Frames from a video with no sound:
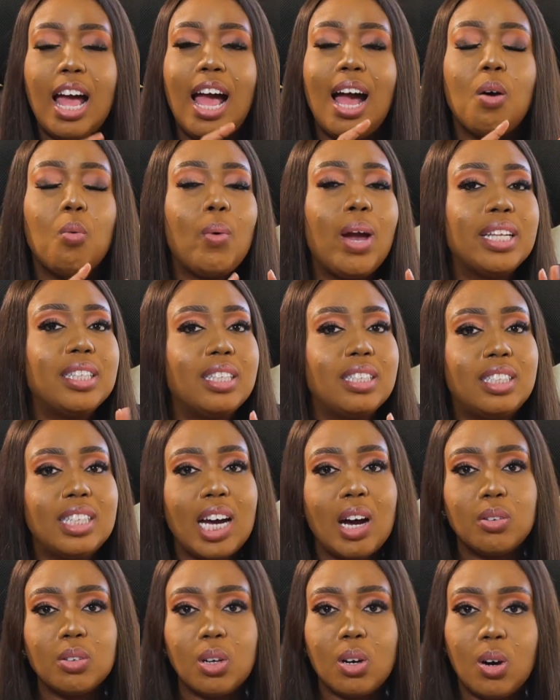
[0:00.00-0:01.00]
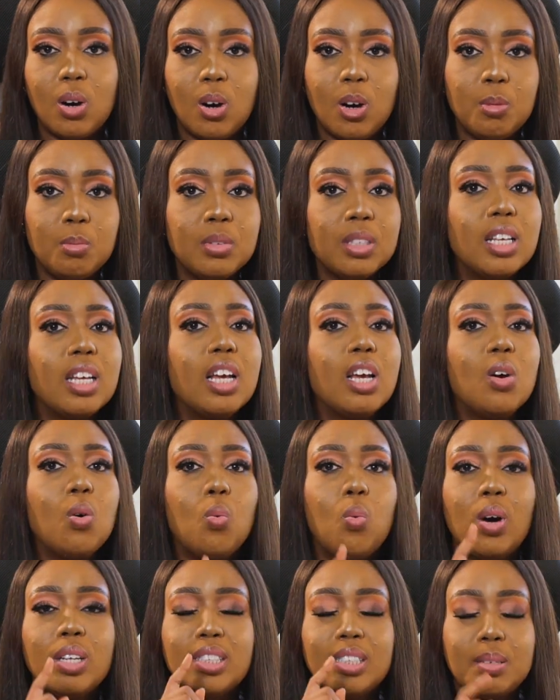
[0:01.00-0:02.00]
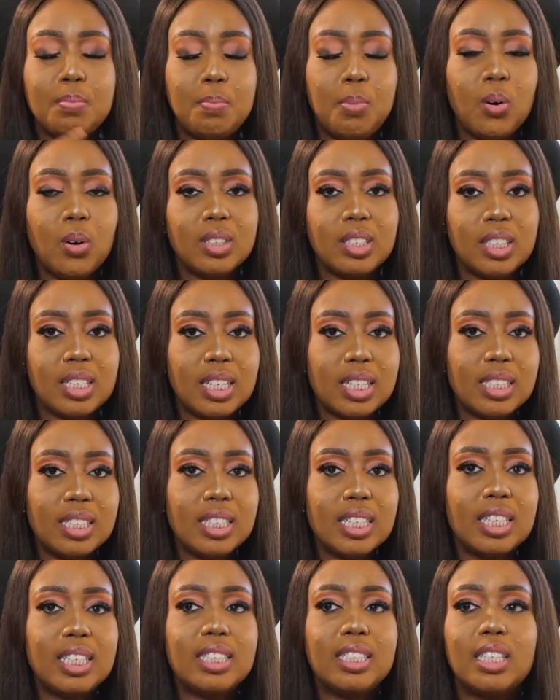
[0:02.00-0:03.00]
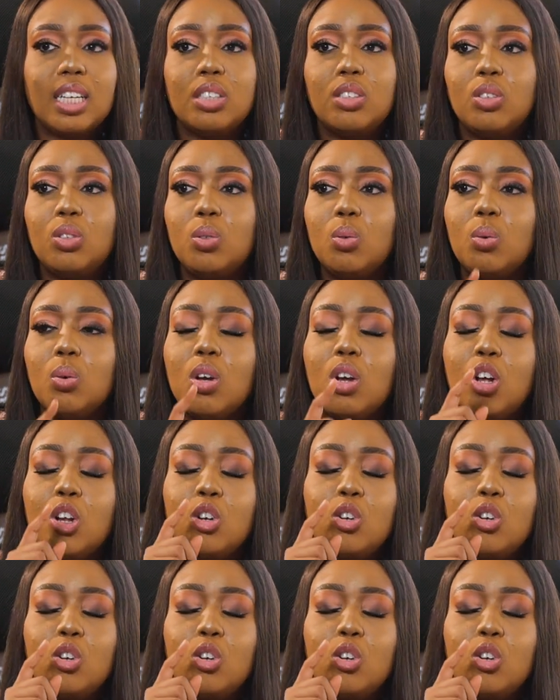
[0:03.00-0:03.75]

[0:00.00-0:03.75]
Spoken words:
And when the down come, what's important is that you